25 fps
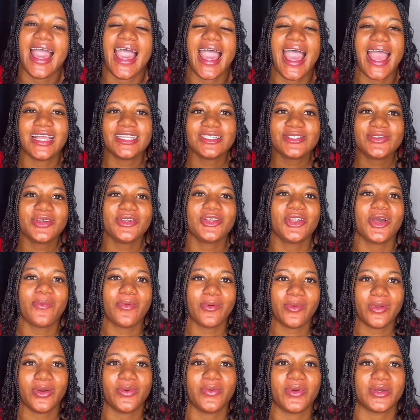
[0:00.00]
answering the
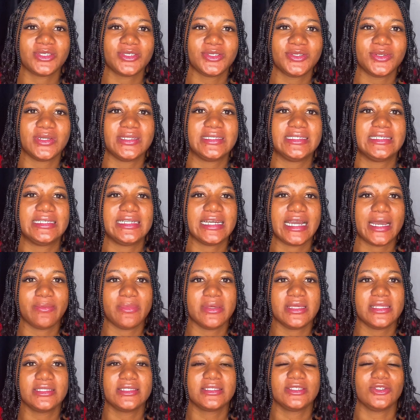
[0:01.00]
following question
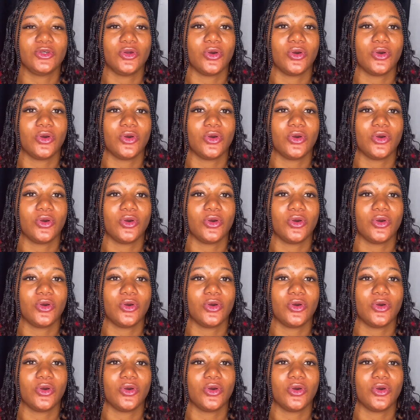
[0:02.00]
determines